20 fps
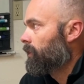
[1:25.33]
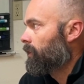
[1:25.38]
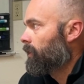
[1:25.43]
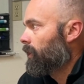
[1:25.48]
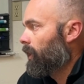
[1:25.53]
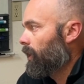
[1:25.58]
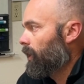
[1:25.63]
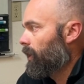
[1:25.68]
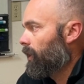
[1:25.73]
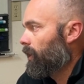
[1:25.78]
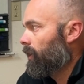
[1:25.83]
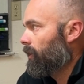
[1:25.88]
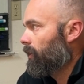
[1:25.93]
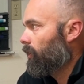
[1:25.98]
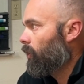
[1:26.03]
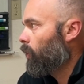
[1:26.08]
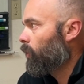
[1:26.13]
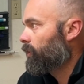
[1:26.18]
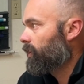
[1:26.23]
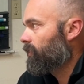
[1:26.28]

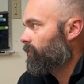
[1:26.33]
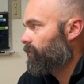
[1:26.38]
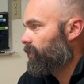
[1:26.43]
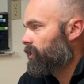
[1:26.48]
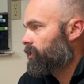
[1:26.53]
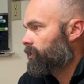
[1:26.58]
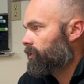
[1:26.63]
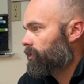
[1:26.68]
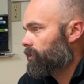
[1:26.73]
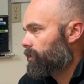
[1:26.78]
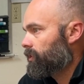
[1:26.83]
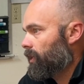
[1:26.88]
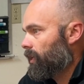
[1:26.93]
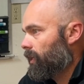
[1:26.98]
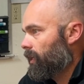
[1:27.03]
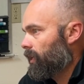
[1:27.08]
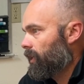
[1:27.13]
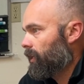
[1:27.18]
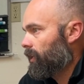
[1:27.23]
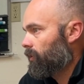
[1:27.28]
holding features,
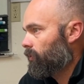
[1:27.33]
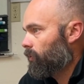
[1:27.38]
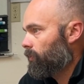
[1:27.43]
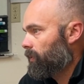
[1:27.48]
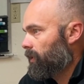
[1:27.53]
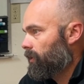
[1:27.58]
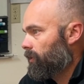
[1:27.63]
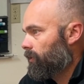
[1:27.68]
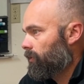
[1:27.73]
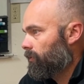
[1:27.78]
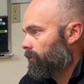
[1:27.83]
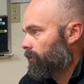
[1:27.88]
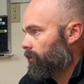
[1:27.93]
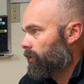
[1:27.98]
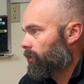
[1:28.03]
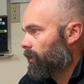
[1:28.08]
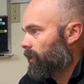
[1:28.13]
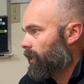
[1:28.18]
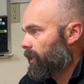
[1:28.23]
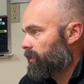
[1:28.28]
and we'll be
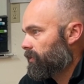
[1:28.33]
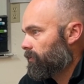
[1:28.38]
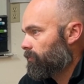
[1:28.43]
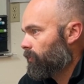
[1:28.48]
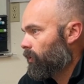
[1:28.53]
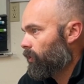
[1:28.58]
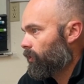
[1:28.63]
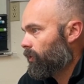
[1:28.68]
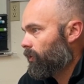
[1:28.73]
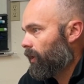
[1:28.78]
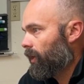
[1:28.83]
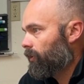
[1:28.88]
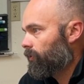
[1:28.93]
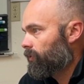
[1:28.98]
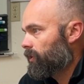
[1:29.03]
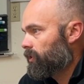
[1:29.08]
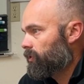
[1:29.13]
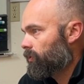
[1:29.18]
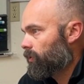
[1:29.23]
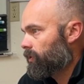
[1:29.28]
utilizing both ground
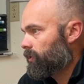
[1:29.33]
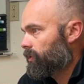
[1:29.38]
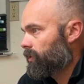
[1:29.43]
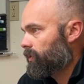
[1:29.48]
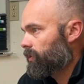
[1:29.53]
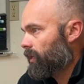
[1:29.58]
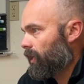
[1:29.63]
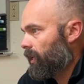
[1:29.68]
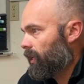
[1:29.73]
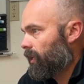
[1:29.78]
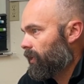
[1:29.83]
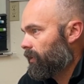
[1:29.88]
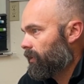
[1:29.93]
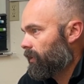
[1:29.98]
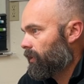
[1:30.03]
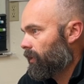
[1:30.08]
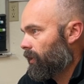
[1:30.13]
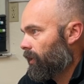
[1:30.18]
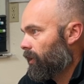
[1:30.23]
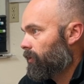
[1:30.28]
resources and
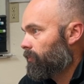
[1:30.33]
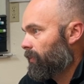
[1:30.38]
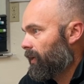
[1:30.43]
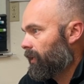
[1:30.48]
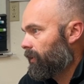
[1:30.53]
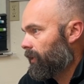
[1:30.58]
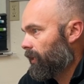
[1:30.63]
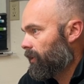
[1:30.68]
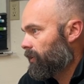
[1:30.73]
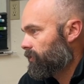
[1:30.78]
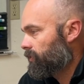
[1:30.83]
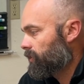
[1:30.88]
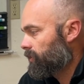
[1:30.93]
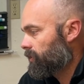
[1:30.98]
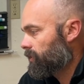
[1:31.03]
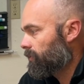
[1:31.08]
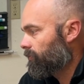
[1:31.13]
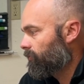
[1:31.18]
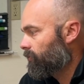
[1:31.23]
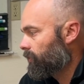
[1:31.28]
unmanned air
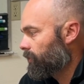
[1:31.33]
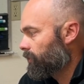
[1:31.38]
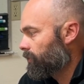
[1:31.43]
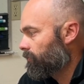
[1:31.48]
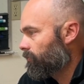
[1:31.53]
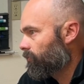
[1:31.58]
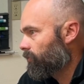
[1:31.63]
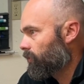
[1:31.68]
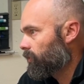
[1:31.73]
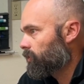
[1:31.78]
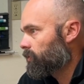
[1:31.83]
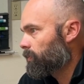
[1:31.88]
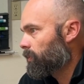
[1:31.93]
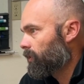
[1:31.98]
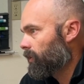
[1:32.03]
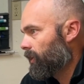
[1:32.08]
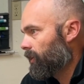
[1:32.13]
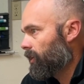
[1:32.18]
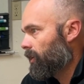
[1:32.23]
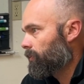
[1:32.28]
system for those
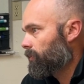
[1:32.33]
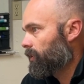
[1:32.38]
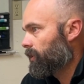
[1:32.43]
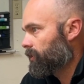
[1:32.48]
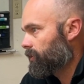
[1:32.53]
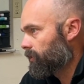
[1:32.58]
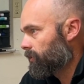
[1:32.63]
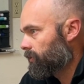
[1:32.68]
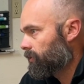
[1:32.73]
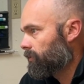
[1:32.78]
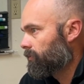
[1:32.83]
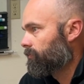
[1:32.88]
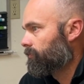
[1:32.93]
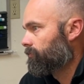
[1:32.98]
burnout operations.